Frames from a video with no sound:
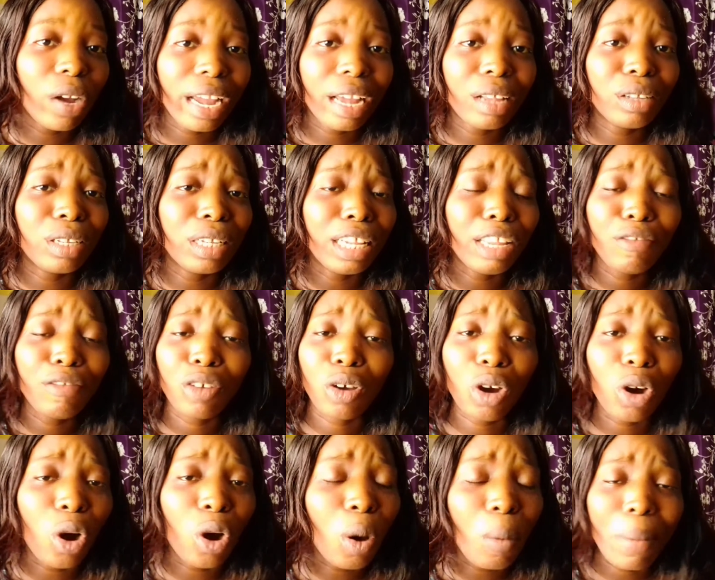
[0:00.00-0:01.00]
forget to leave
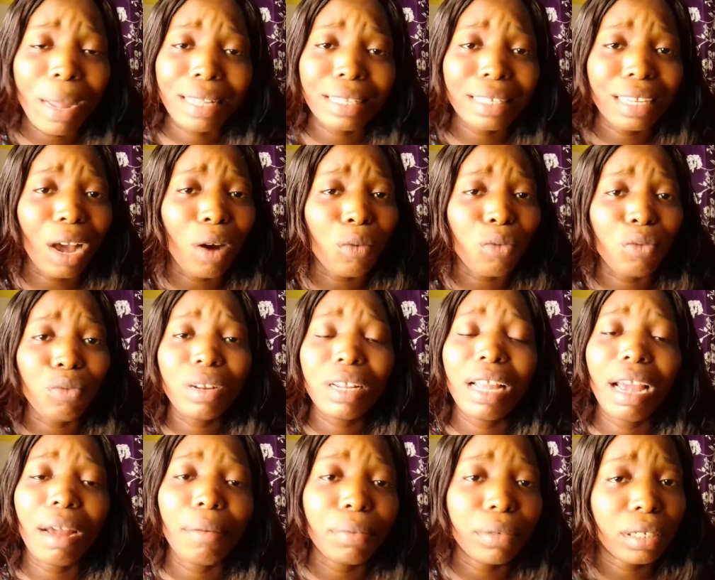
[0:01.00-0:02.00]
your comments. I
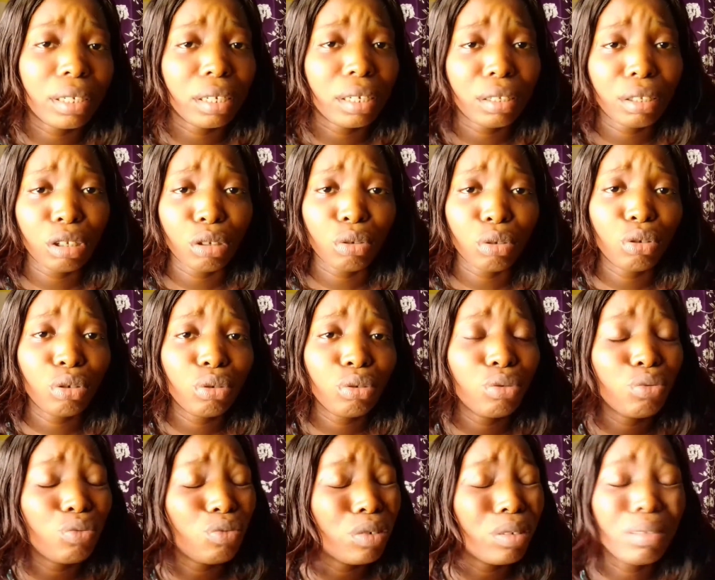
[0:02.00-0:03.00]
really appreciate you.
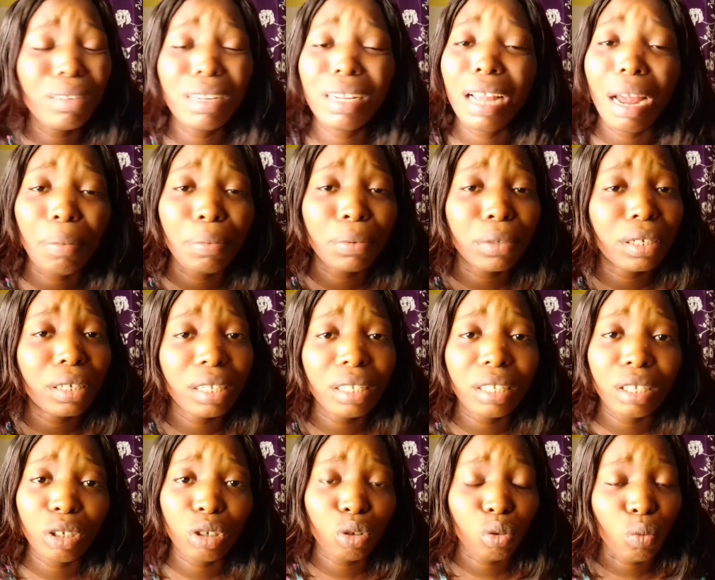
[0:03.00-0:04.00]
Really
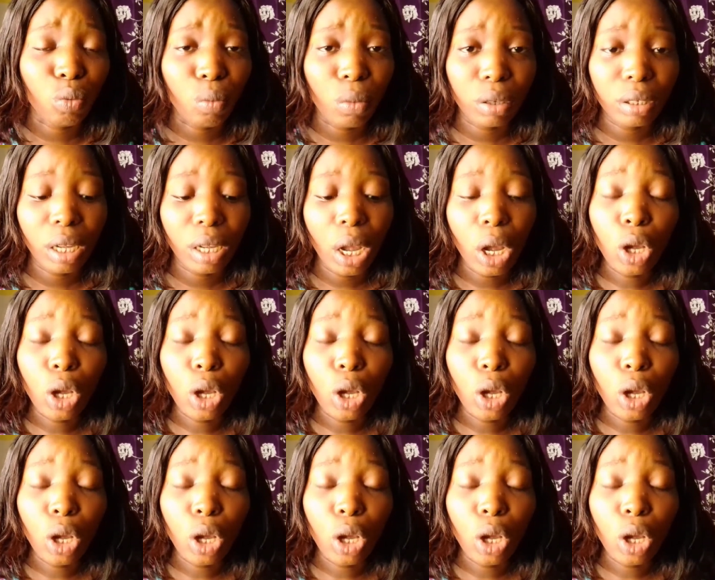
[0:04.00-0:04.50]
appreciate it so much.